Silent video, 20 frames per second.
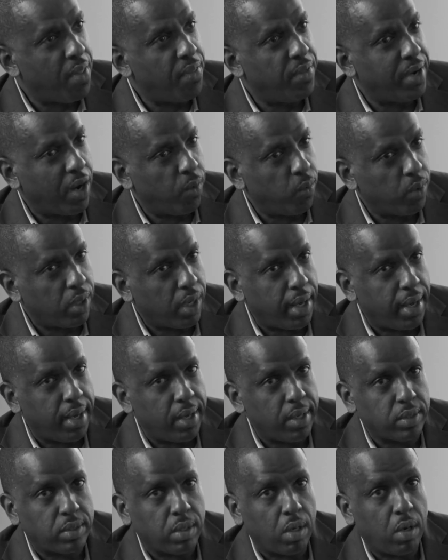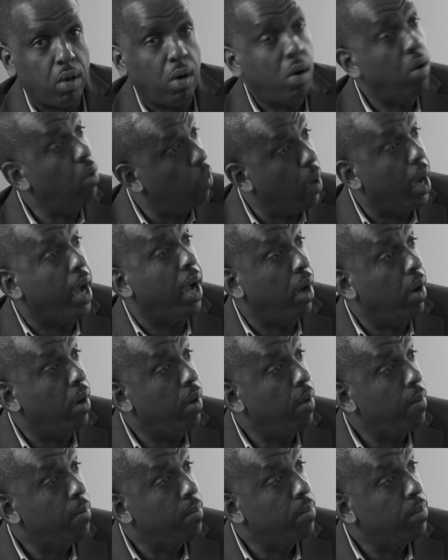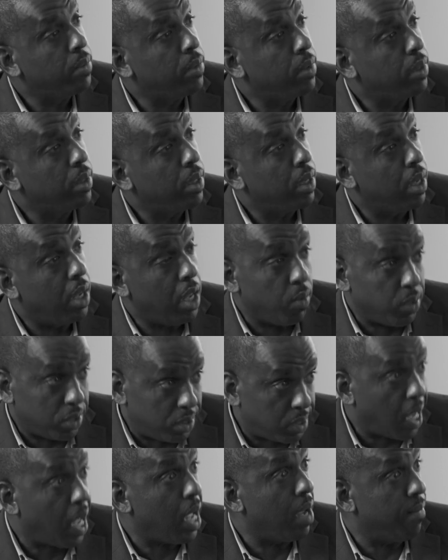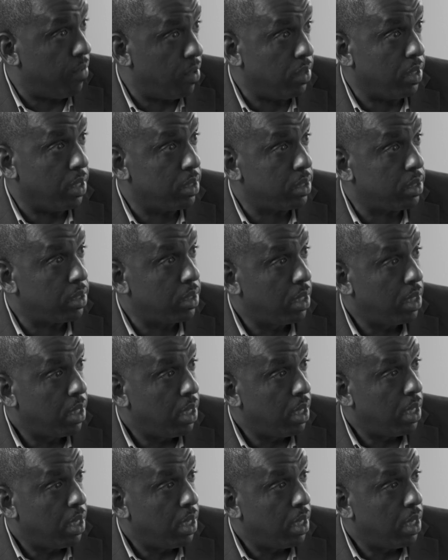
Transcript: that I realized, oh, wow, it was time for this.